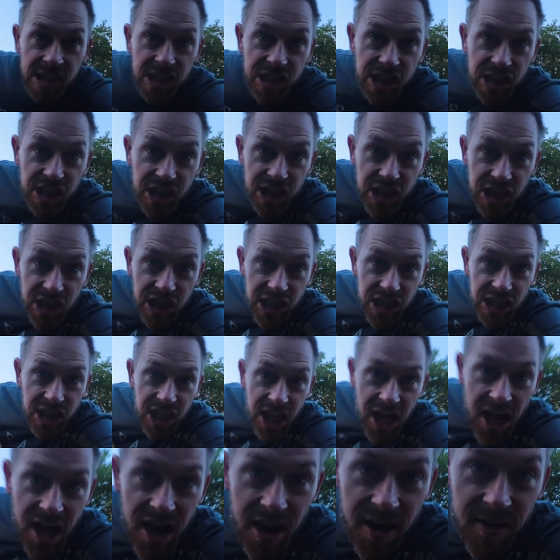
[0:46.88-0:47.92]

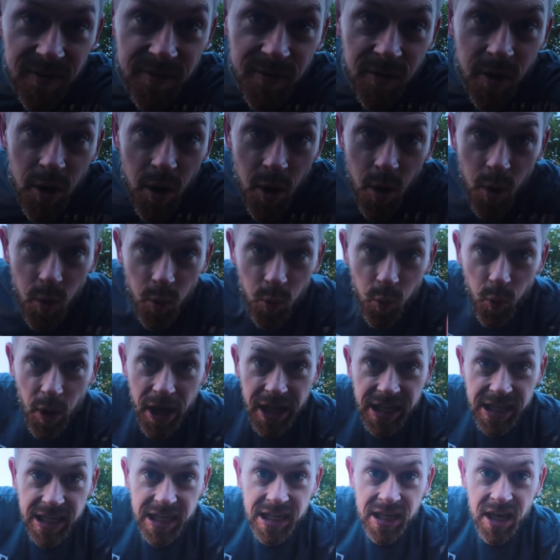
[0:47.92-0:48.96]
love
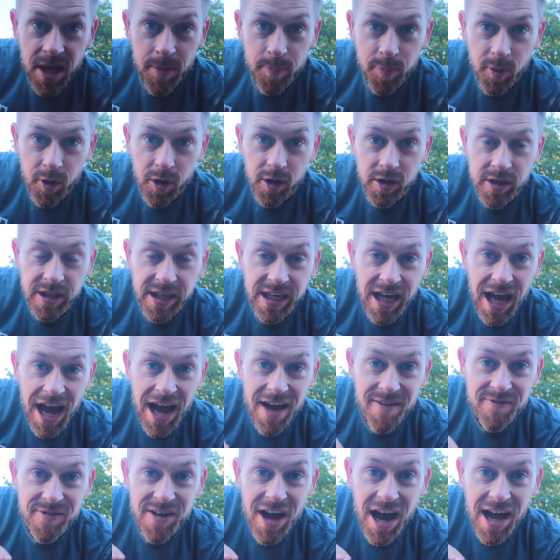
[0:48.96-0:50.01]
waking up early.
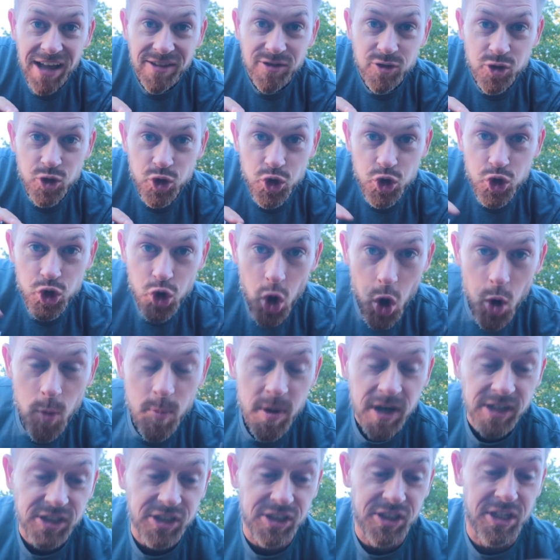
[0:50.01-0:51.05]
I've gotten so
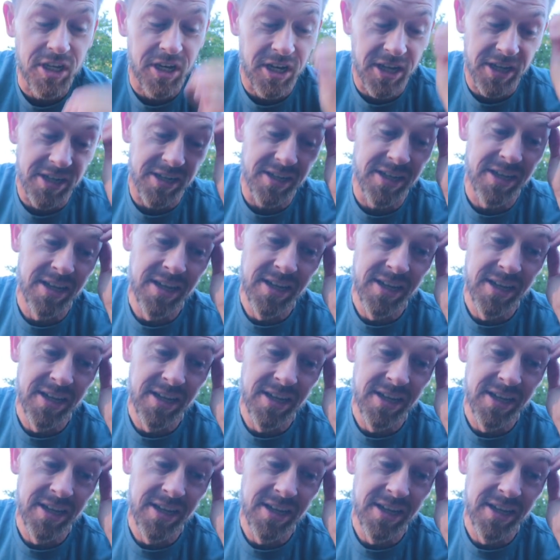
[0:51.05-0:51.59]
much done.